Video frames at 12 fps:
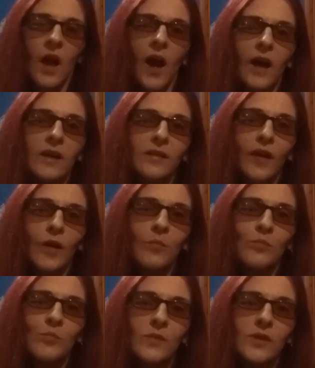
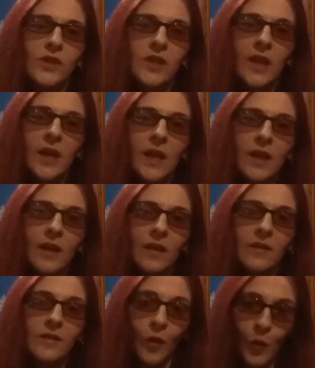And she
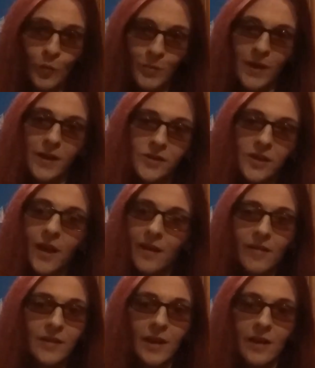told me she
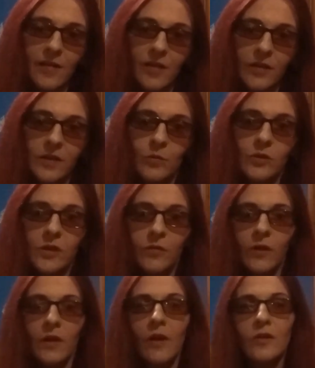accidentally signed it, which I
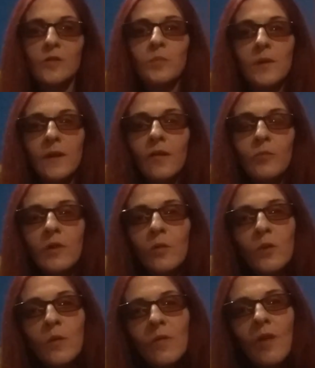find hard to believe, because
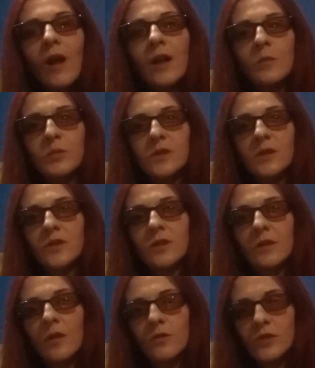when you sign a
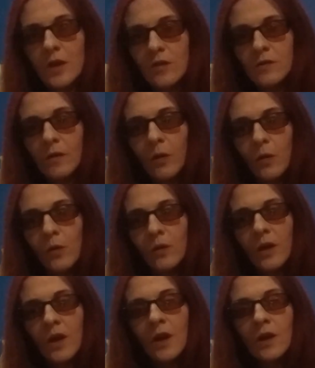petition on
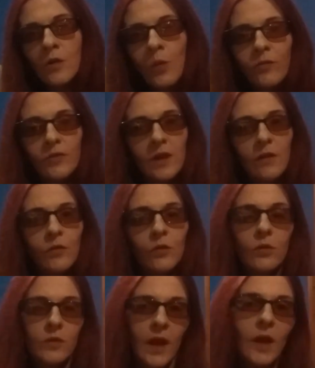Change.org, you have to give
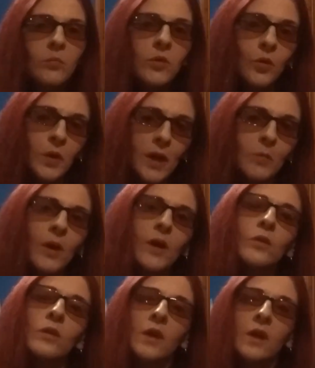your name, your
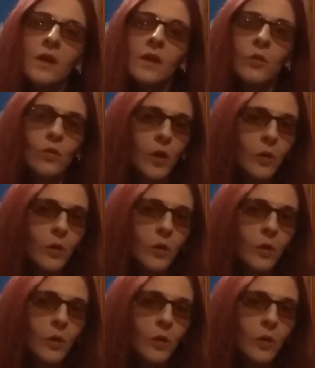email, your